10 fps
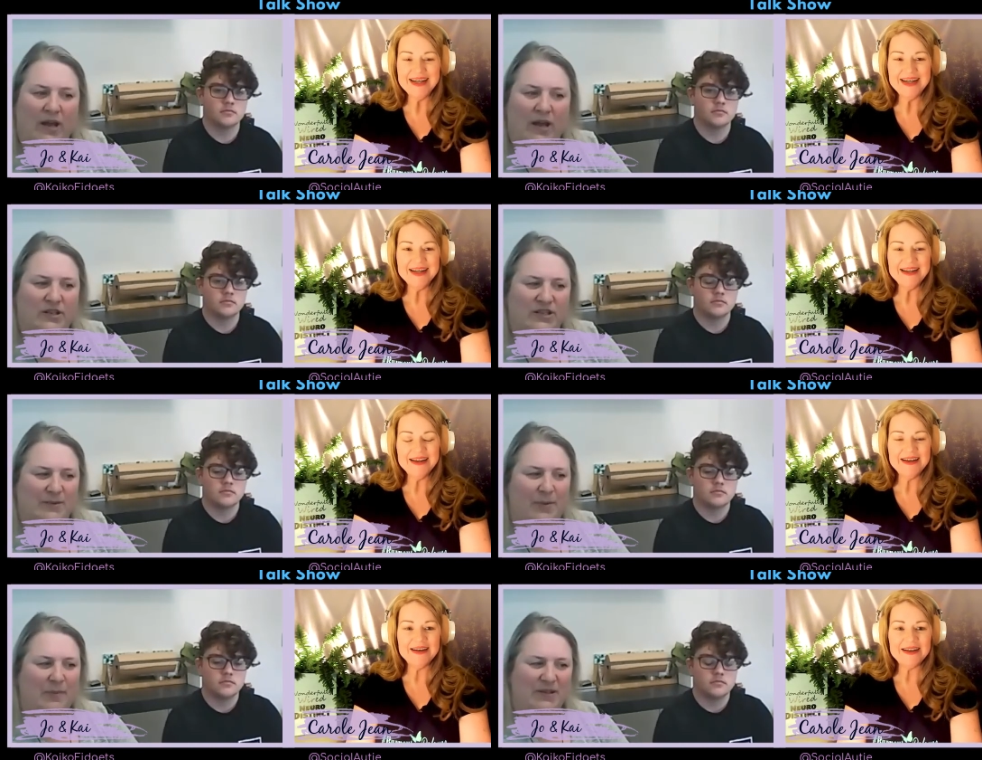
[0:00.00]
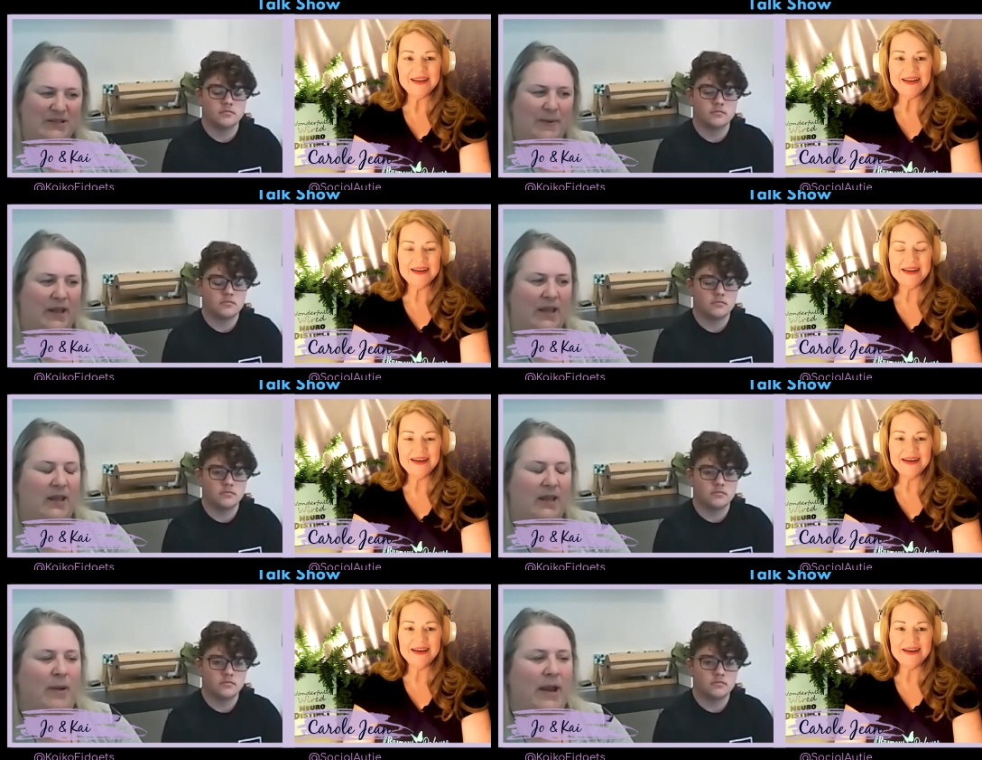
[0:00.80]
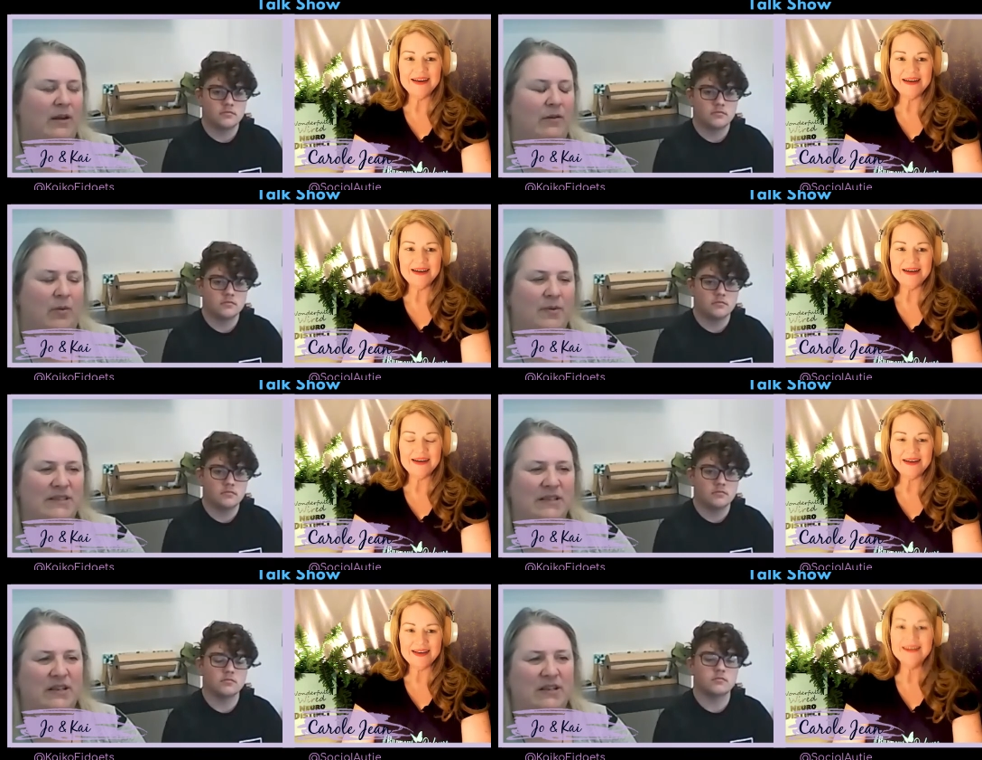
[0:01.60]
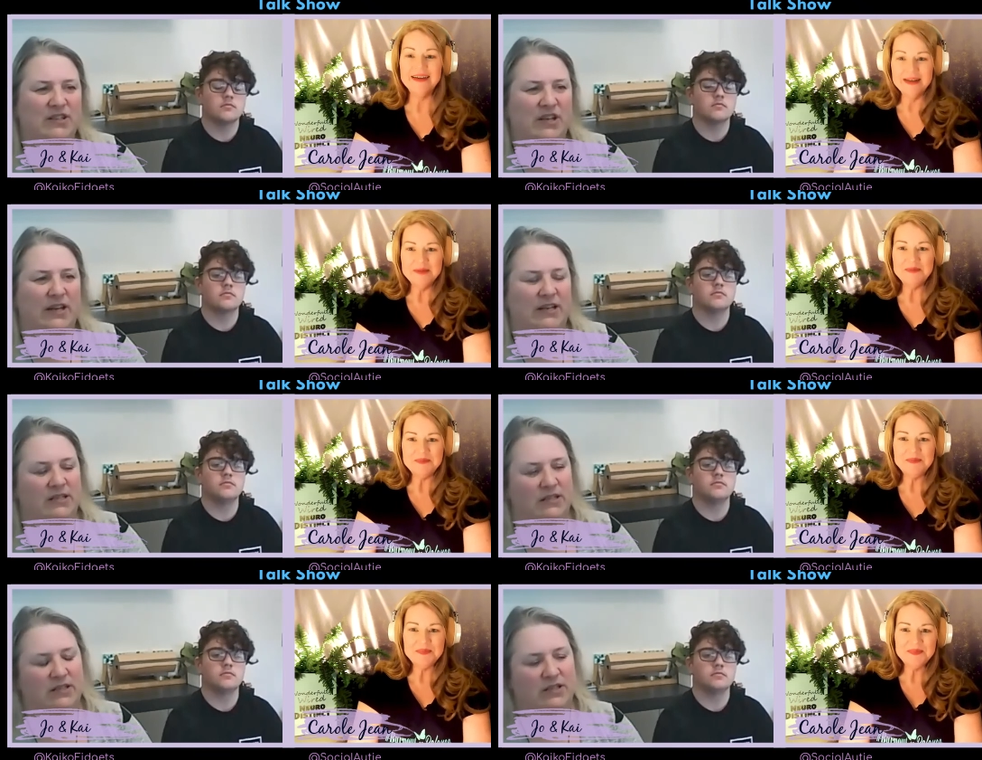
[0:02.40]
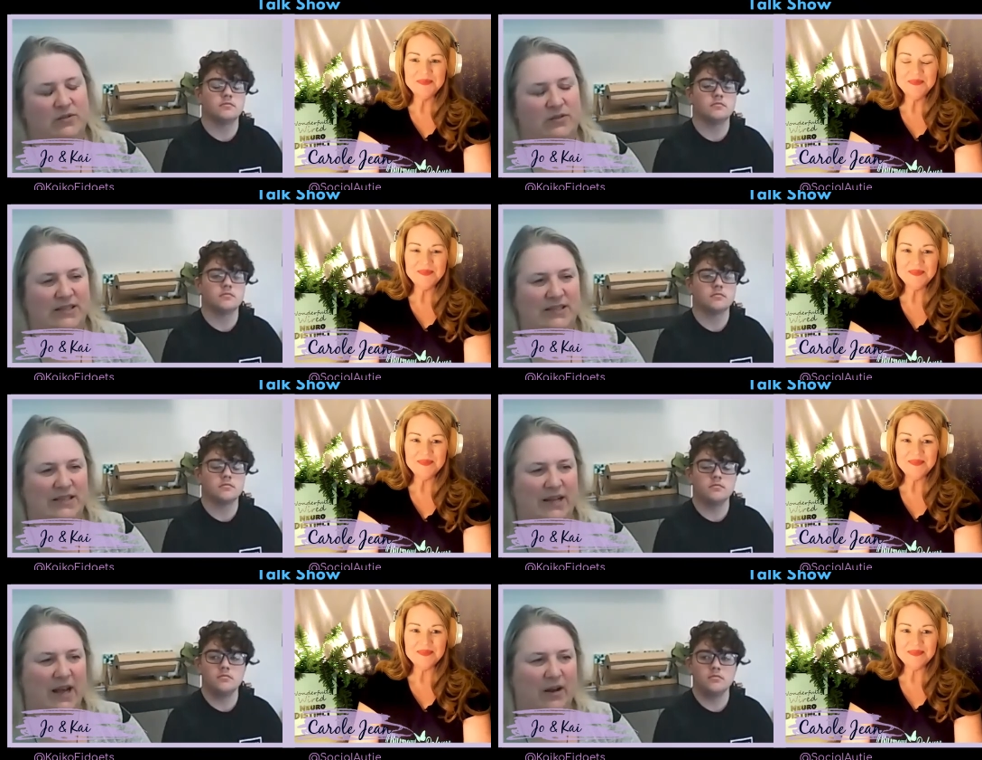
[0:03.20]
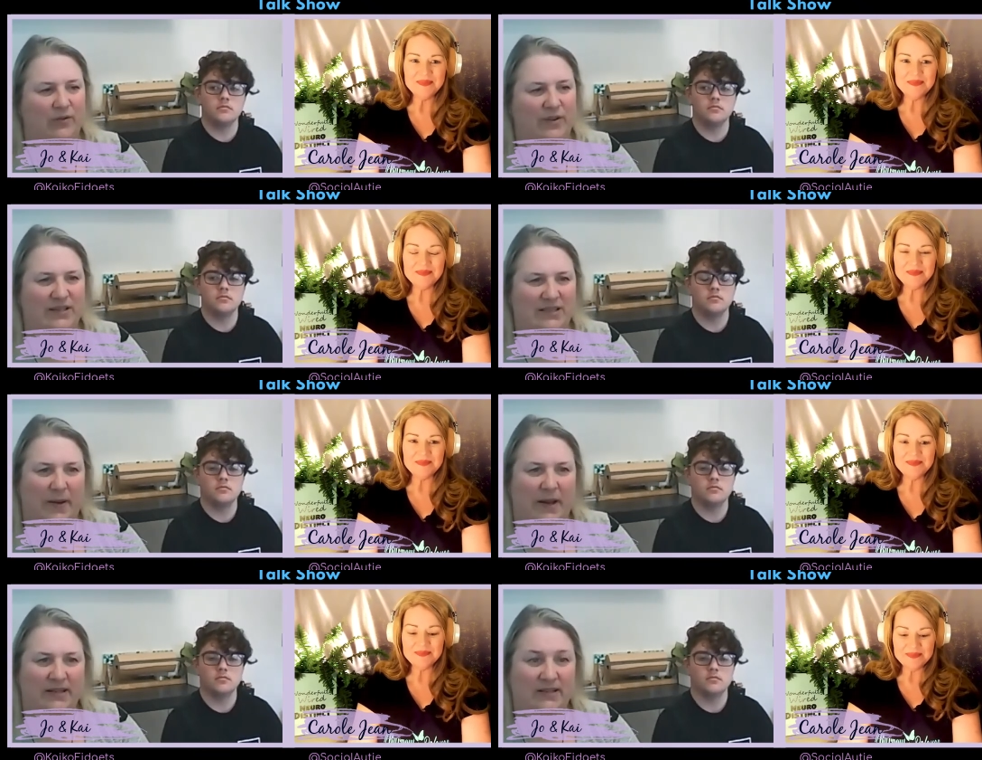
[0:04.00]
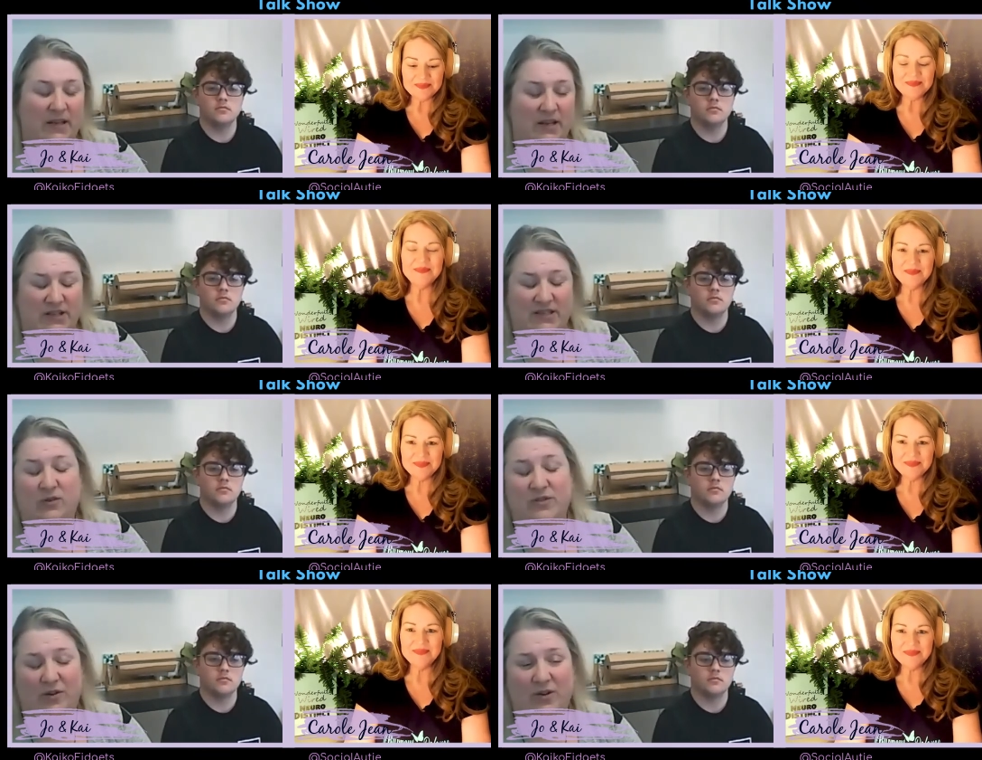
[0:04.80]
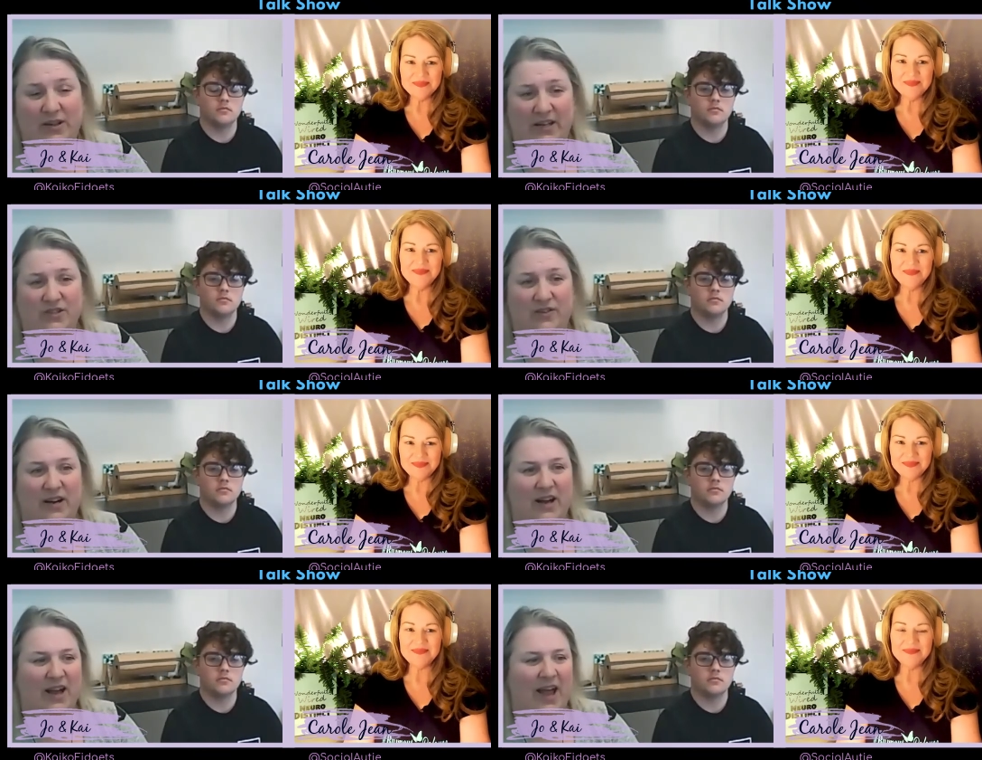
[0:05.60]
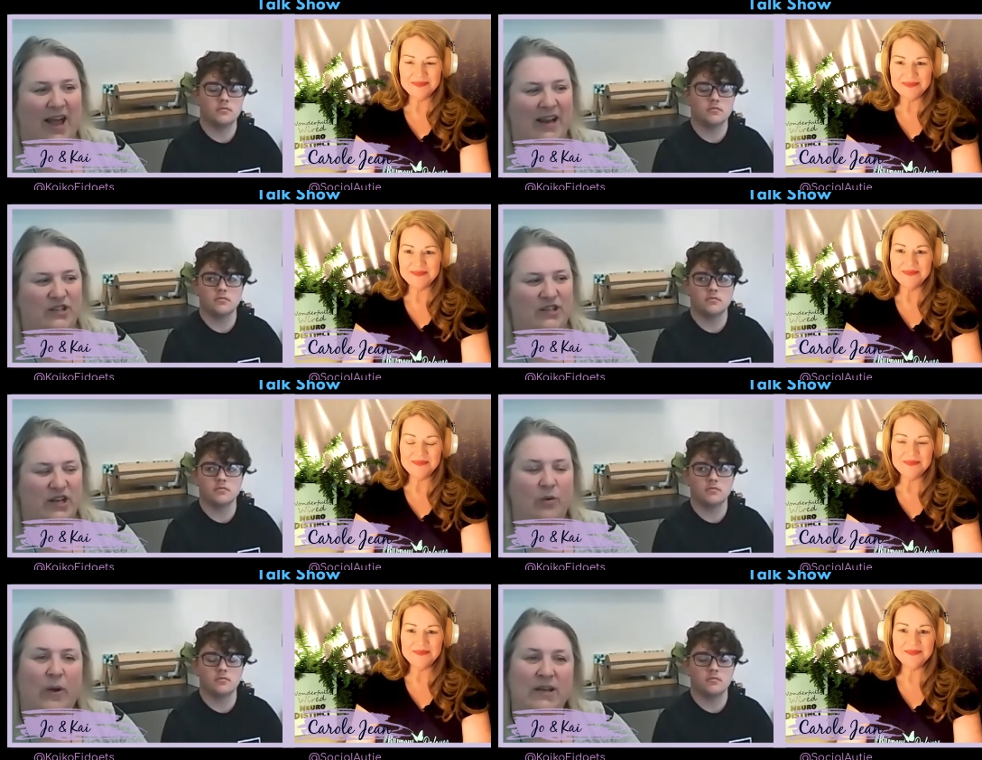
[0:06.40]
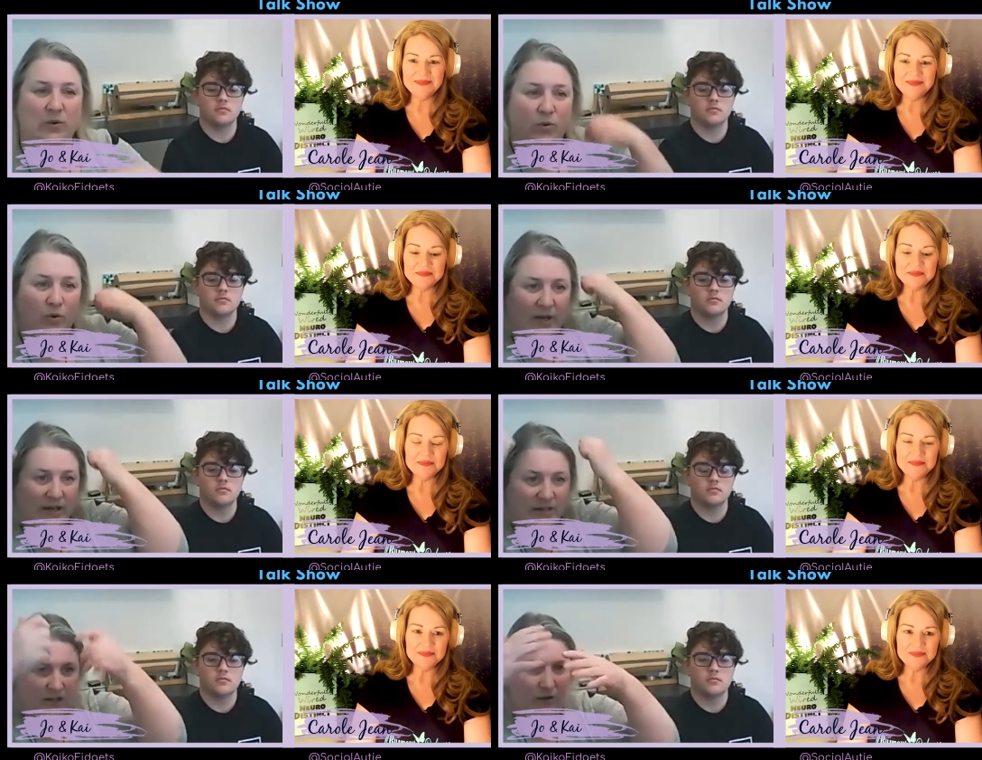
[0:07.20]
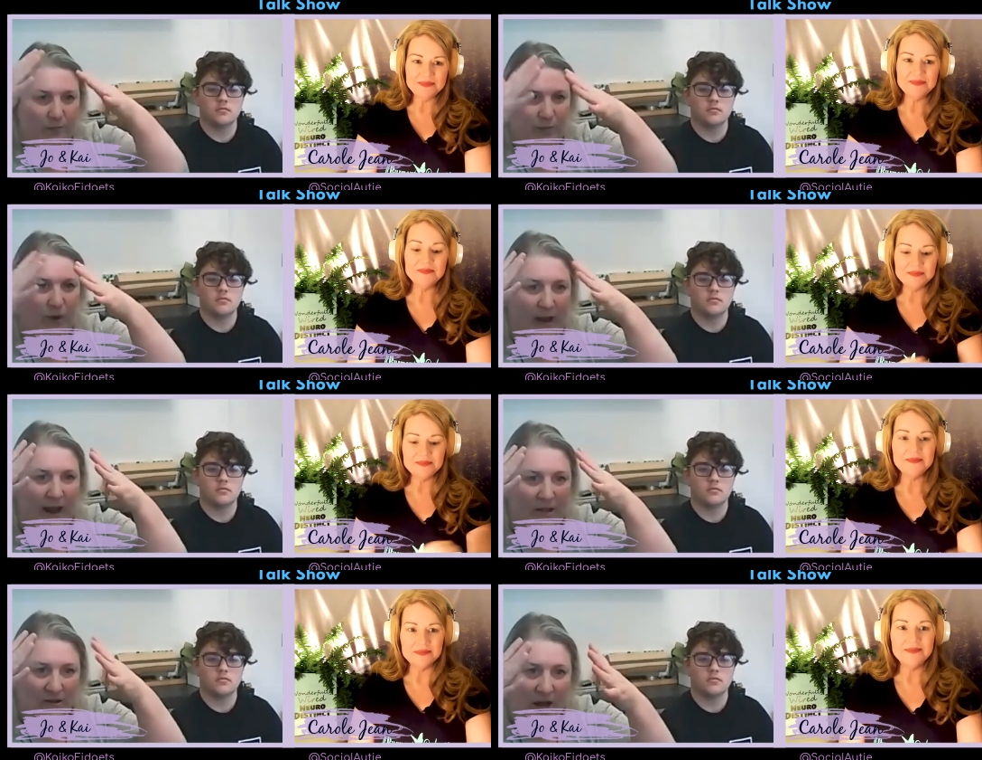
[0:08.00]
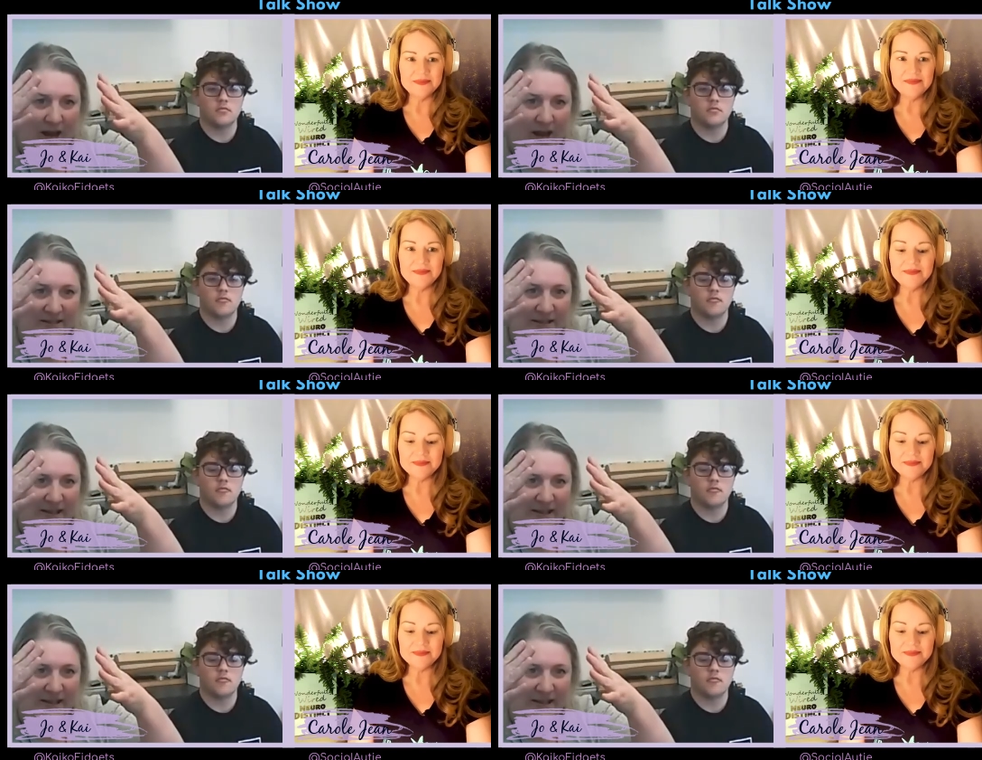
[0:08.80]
Speaker 1: she's a public speaker here, Penny Robinson, and she's an autistic adult that speaks. She's also a lecturer, and she wears a hoodie to block out light.